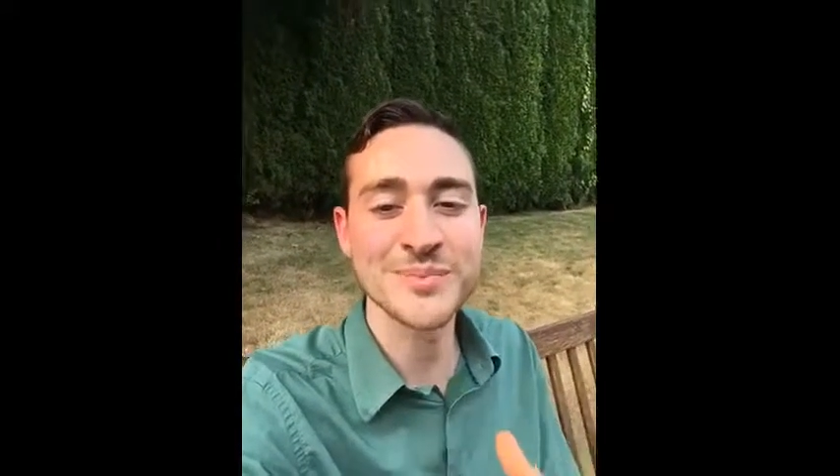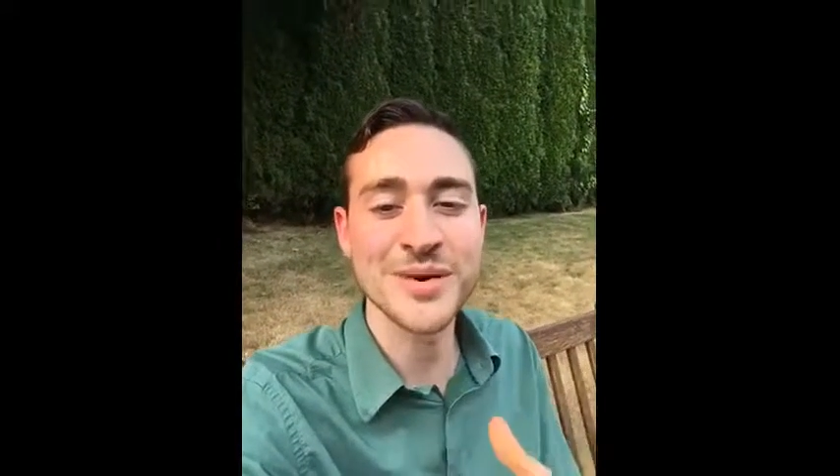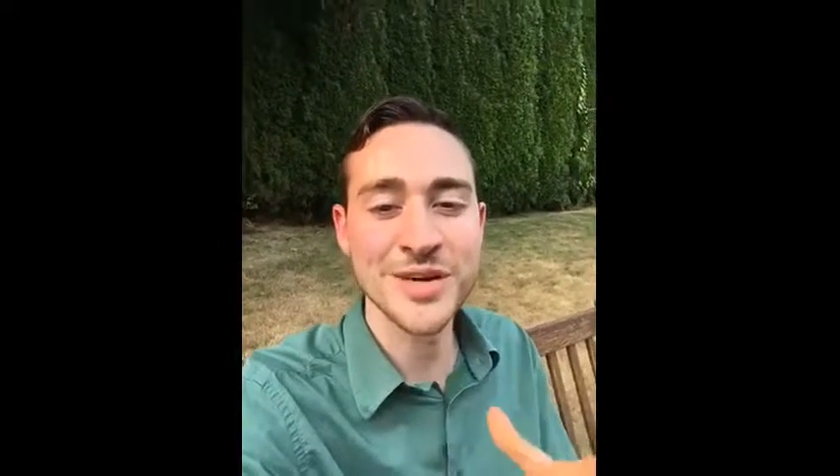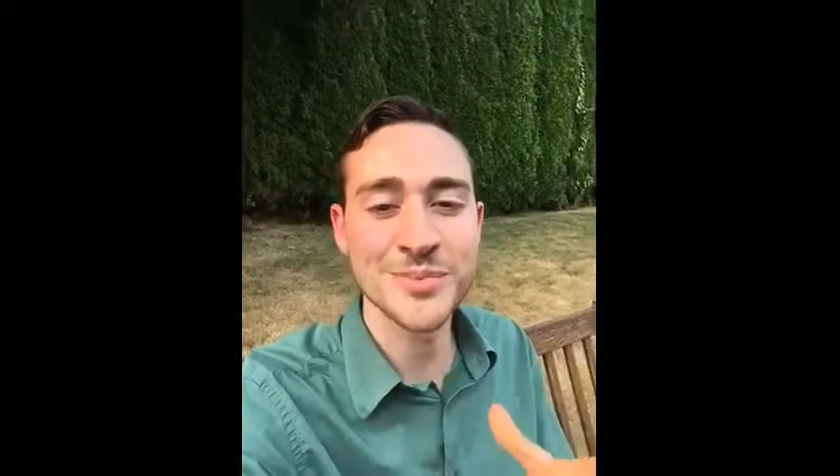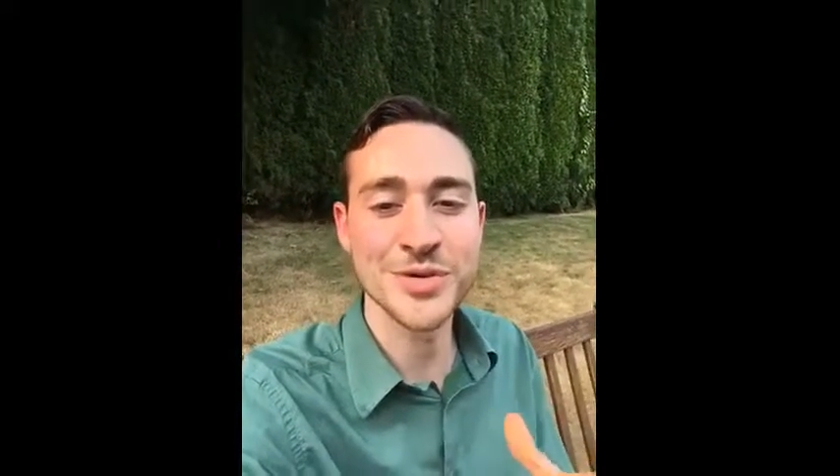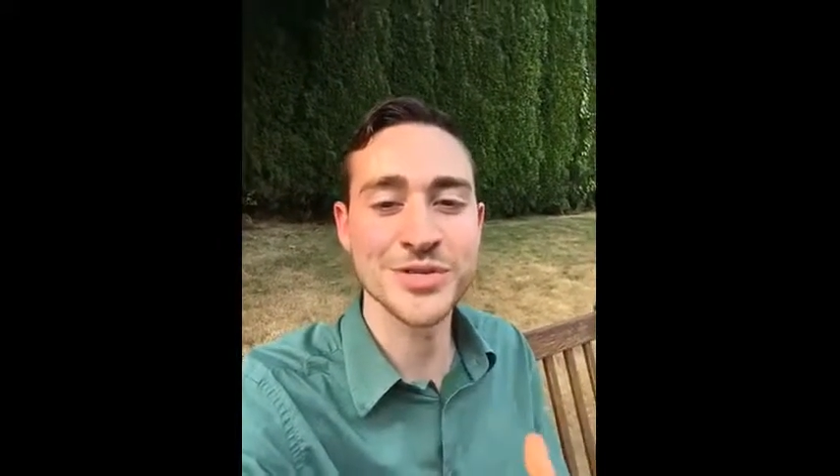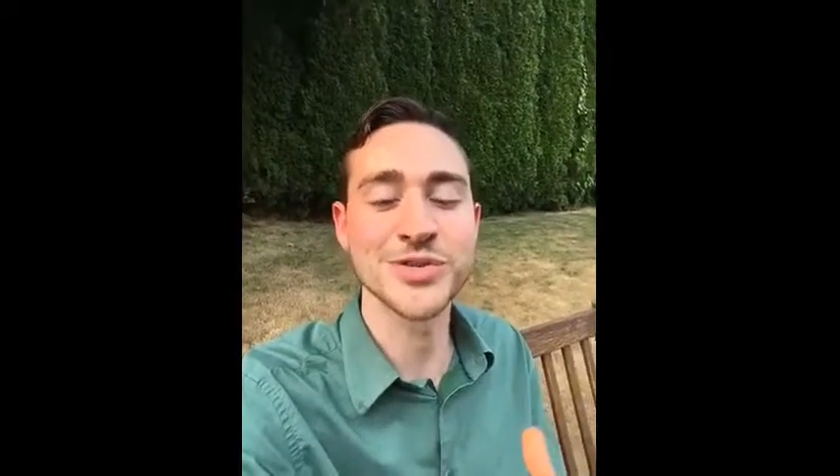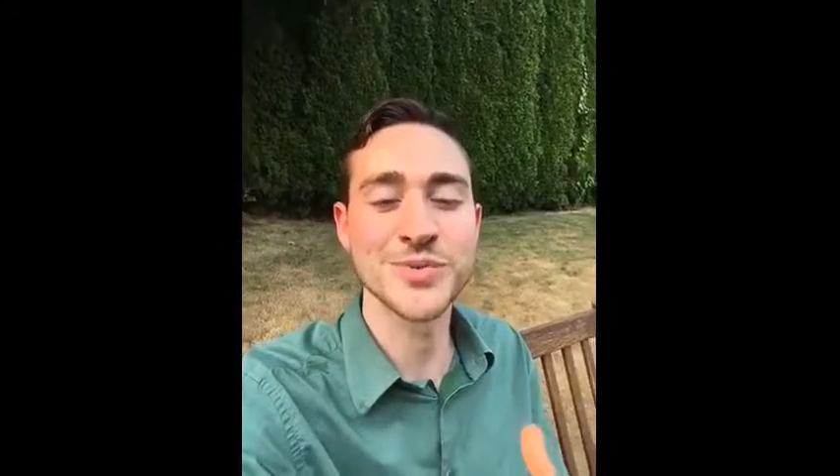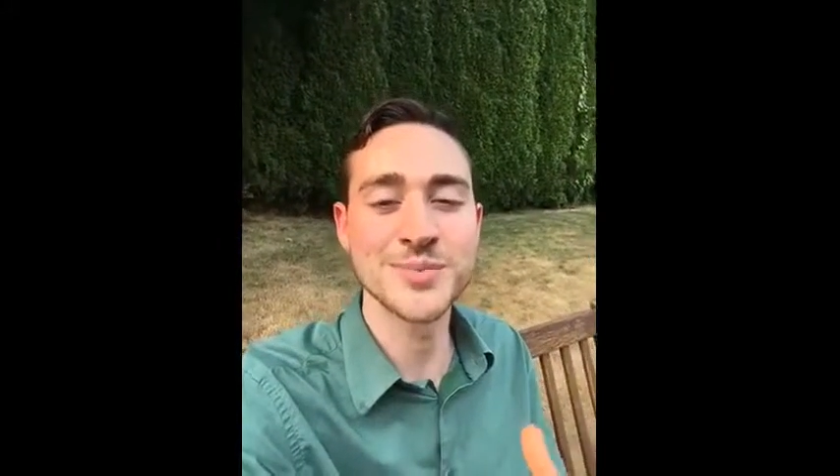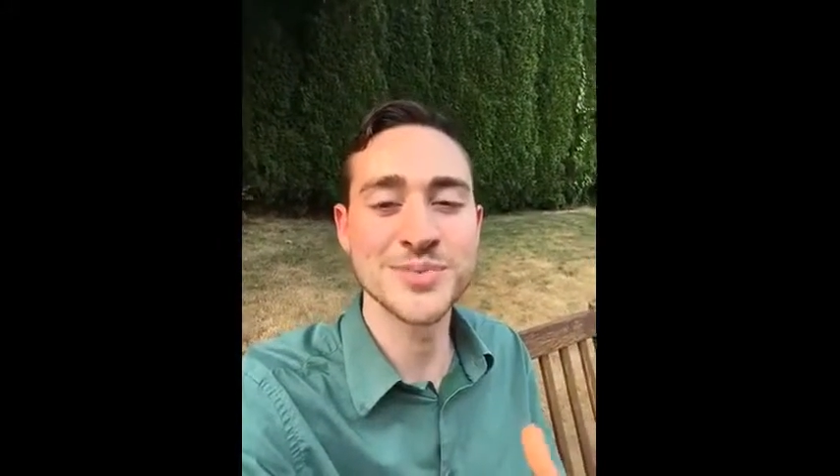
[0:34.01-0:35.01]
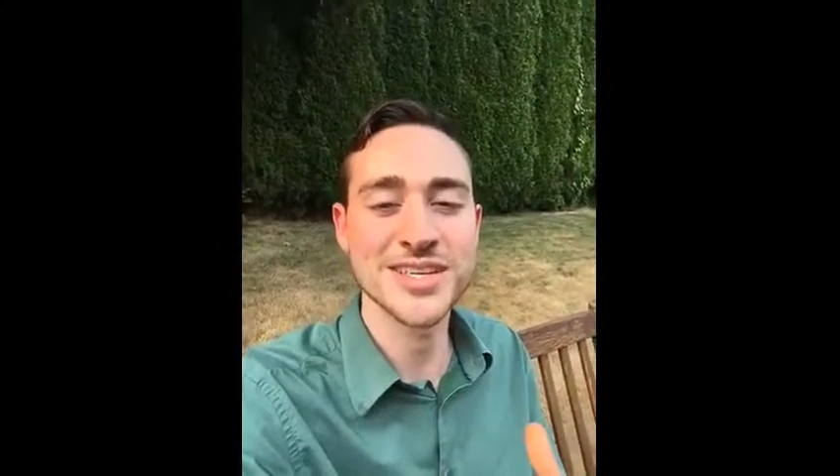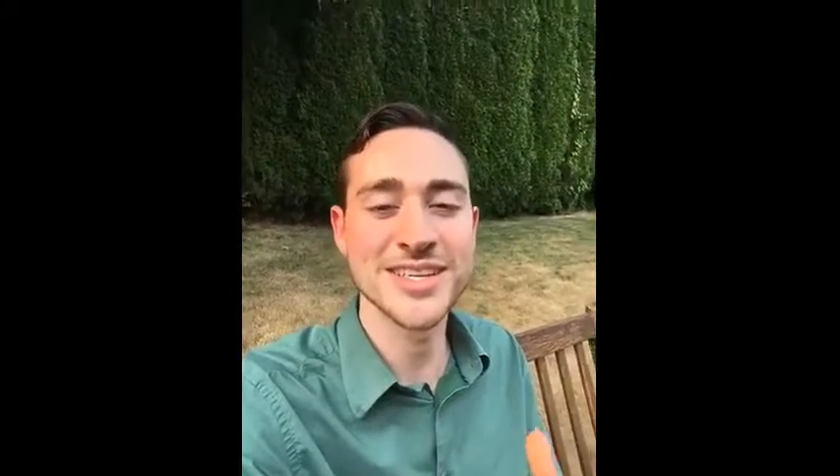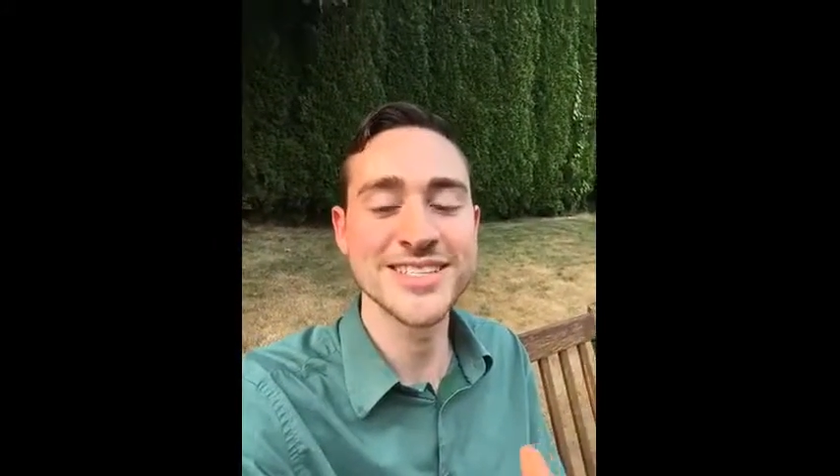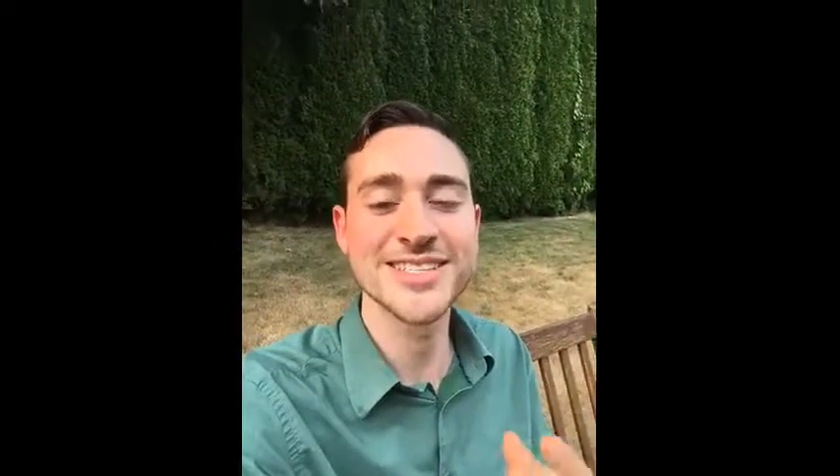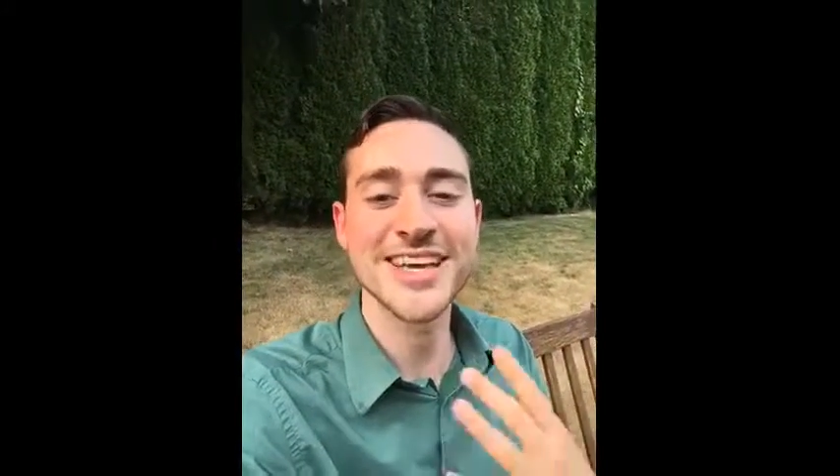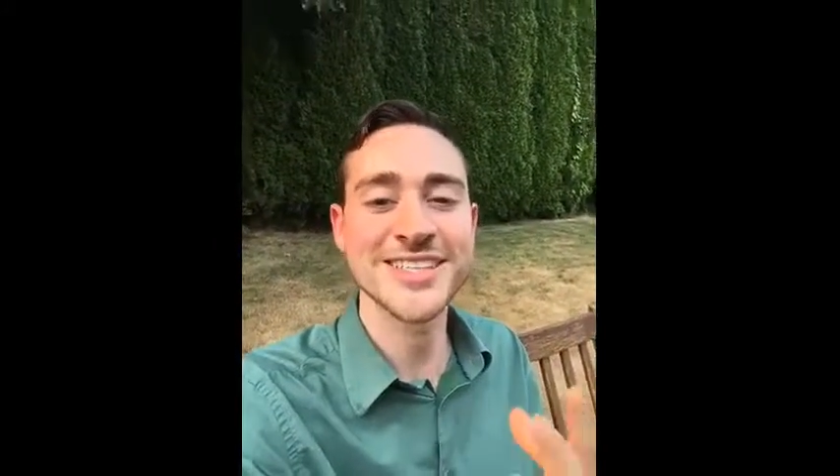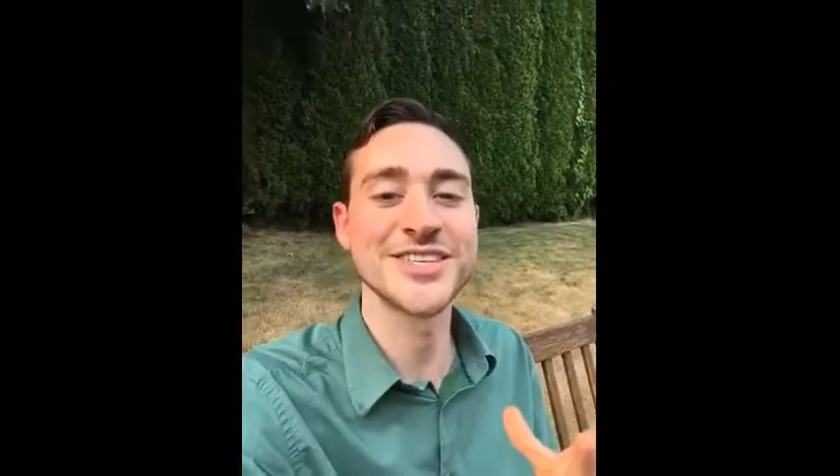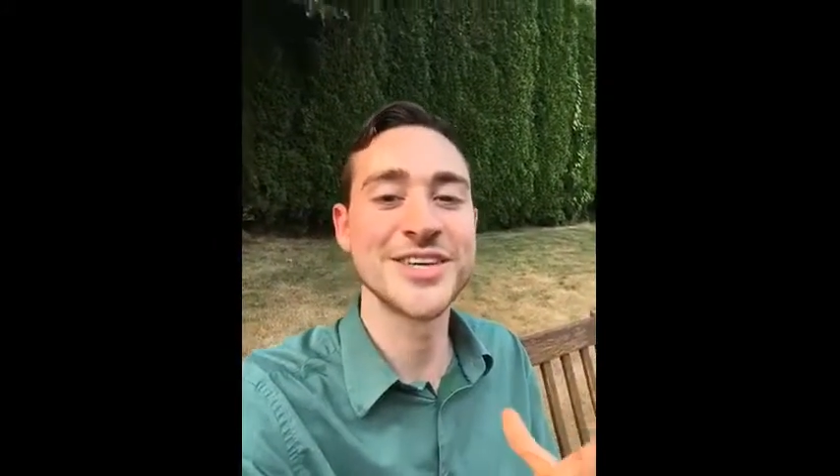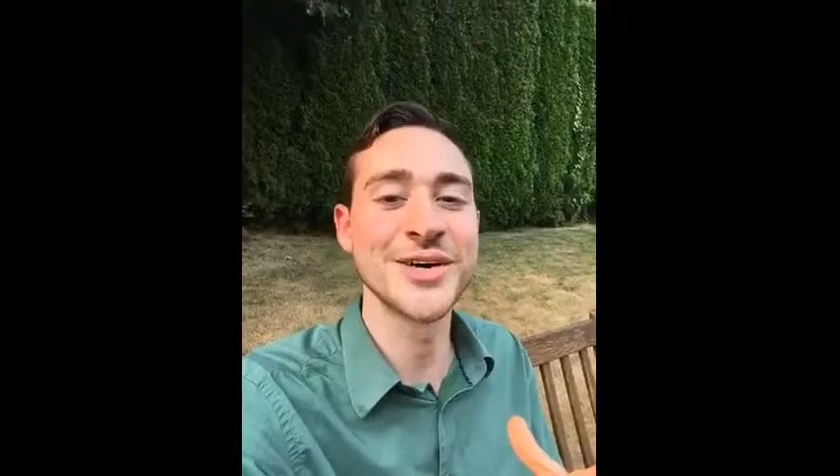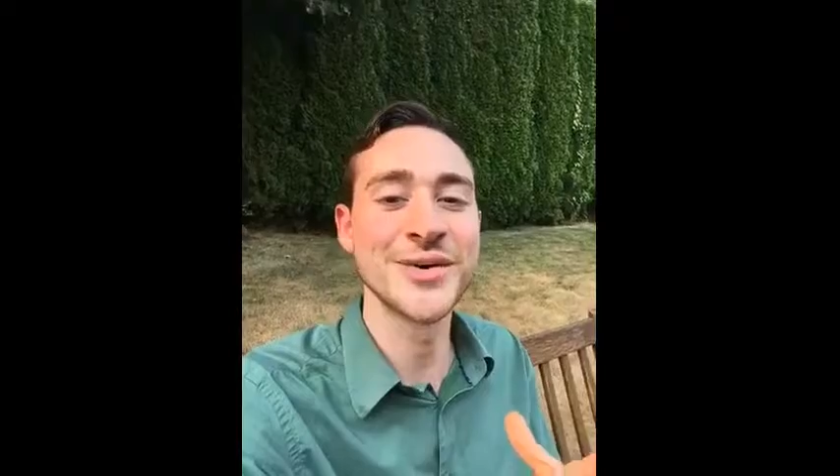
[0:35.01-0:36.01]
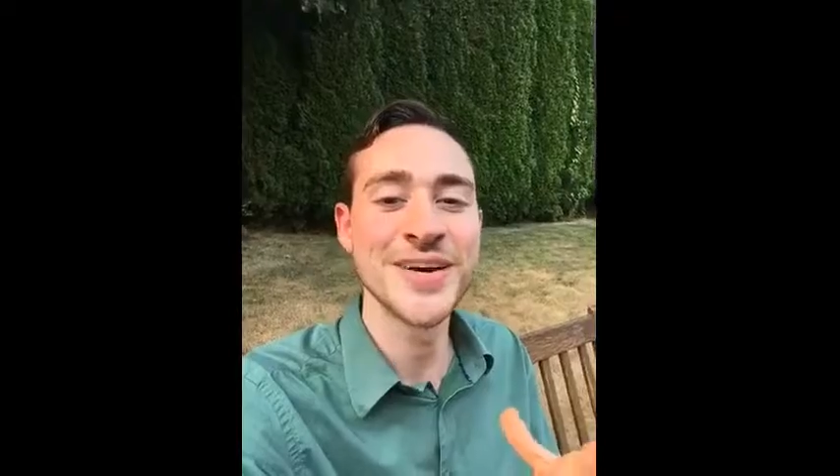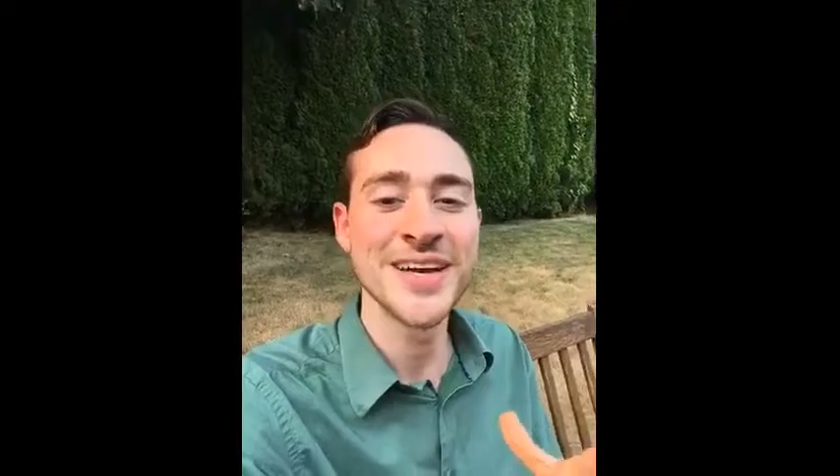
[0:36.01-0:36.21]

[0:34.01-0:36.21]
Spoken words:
my own personal website's SEO